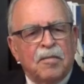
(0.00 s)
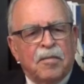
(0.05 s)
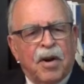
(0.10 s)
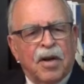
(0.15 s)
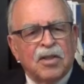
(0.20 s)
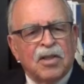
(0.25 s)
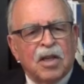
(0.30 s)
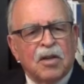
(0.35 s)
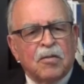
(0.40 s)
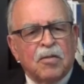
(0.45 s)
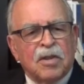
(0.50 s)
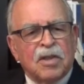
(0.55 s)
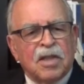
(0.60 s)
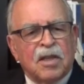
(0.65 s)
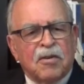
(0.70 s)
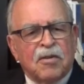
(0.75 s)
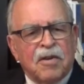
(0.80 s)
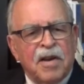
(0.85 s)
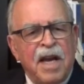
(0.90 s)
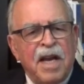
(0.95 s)
project was
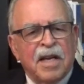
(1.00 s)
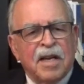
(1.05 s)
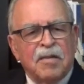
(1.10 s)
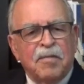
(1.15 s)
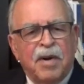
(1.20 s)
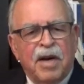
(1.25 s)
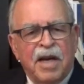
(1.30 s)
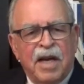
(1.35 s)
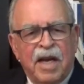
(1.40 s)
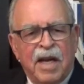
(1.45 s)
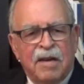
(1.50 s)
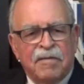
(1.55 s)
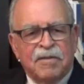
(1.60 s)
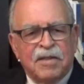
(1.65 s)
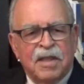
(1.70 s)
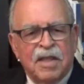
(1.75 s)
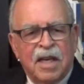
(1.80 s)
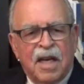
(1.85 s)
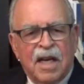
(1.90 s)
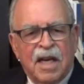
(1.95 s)
created by
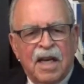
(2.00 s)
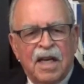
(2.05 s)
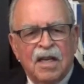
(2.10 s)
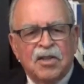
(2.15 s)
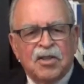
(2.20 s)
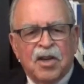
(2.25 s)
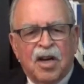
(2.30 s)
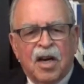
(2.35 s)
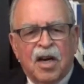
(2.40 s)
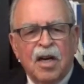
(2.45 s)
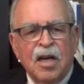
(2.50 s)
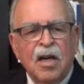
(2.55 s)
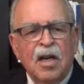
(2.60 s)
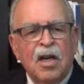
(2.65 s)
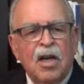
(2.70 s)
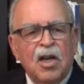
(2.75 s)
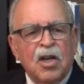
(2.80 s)
FCIHR